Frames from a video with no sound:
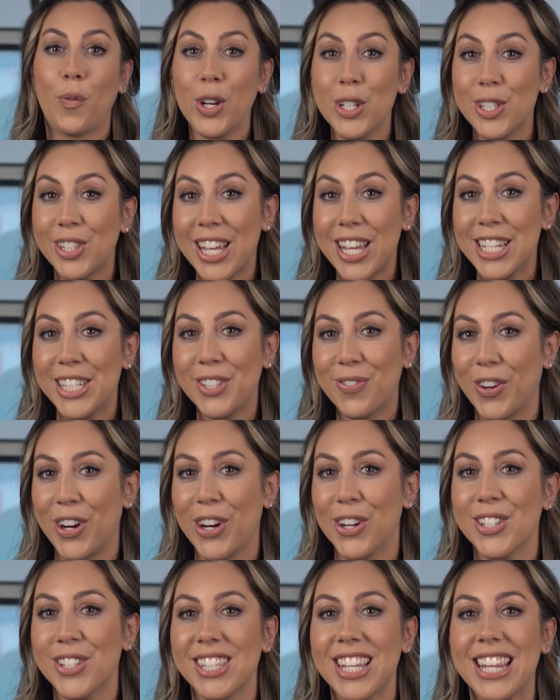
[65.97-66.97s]
first things
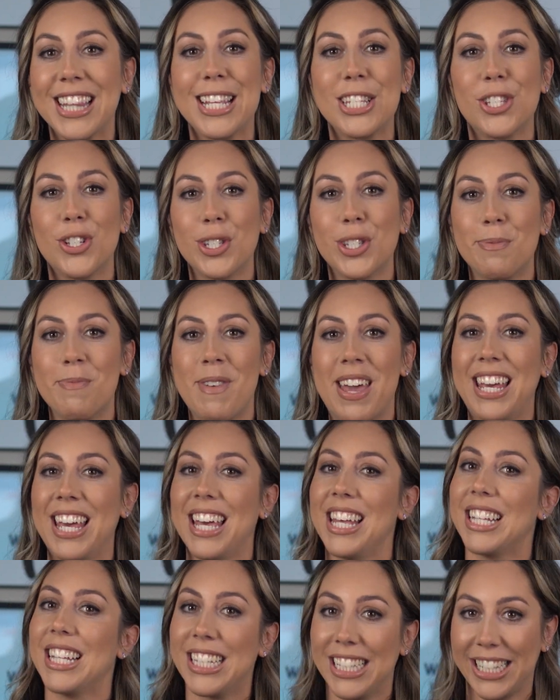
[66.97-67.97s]
first, let's just make
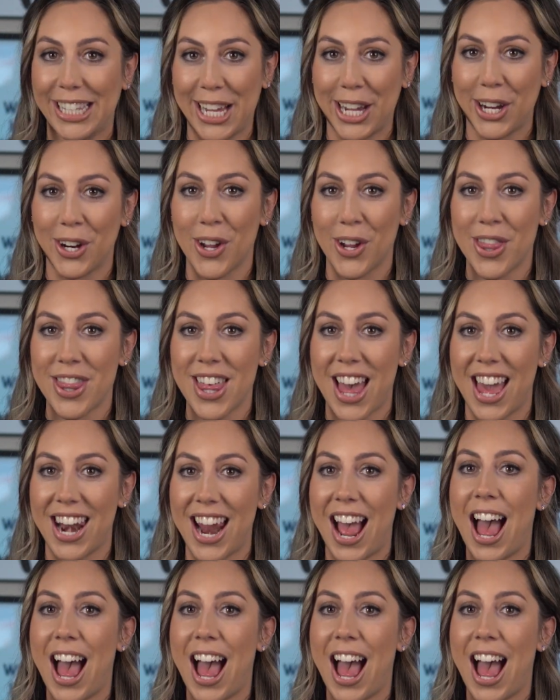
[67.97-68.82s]
it clear that